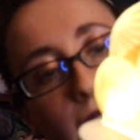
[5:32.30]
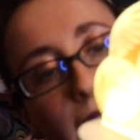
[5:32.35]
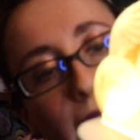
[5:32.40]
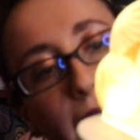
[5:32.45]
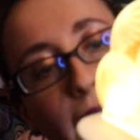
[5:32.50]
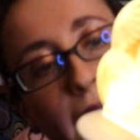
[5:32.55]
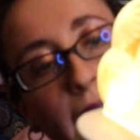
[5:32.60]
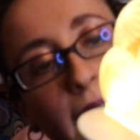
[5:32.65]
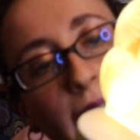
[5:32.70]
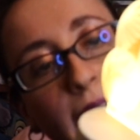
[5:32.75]

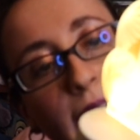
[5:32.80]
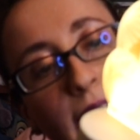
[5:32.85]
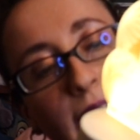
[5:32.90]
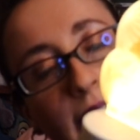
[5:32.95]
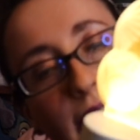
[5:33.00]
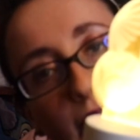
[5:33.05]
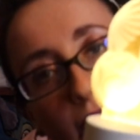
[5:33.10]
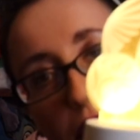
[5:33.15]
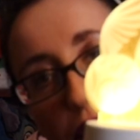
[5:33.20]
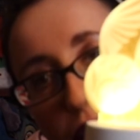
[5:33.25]
And it's
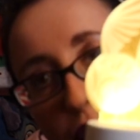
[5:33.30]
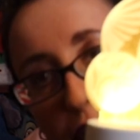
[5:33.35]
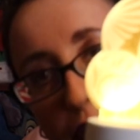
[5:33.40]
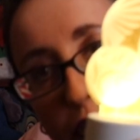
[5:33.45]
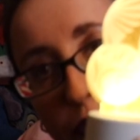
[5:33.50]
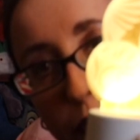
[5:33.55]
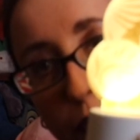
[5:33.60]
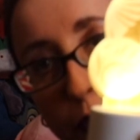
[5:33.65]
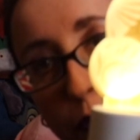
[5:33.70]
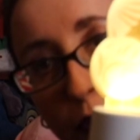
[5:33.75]
got a very
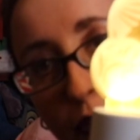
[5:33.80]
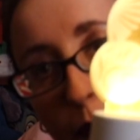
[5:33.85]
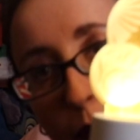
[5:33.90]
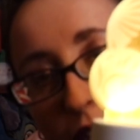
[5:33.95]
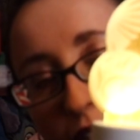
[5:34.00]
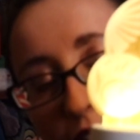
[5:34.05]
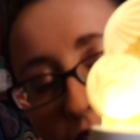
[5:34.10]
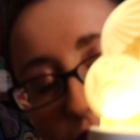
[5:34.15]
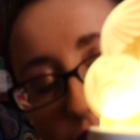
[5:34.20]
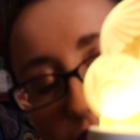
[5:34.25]
short cord. I'm going
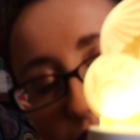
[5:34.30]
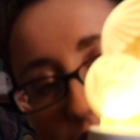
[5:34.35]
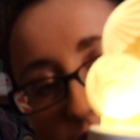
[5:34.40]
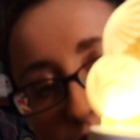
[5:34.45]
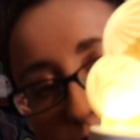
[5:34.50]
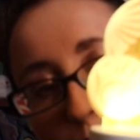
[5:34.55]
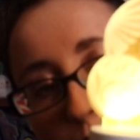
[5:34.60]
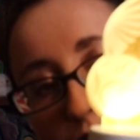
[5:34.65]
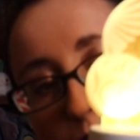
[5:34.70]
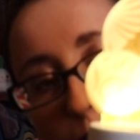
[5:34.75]
to have to get a
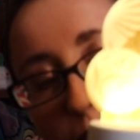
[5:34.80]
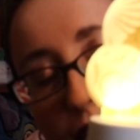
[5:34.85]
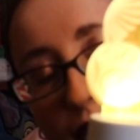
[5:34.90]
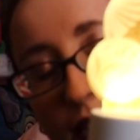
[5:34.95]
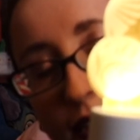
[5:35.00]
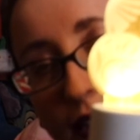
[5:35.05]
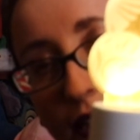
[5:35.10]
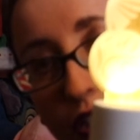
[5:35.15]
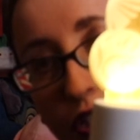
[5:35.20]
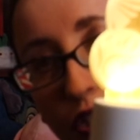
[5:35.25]
USB
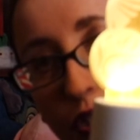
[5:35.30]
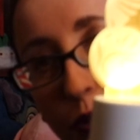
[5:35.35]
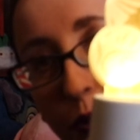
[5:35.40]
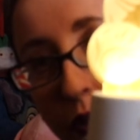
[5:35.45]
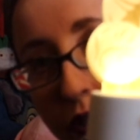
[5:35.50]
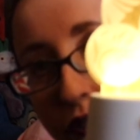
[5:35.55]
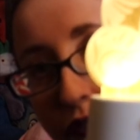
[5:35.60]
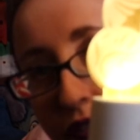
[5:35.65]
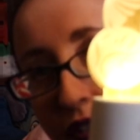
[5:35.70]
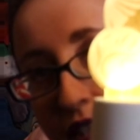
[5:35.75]
extension
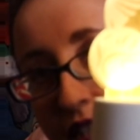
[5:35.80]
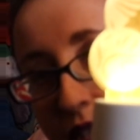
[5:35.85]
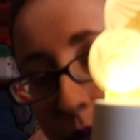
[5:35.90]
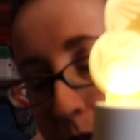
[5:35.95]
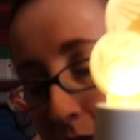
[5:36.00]
cord for this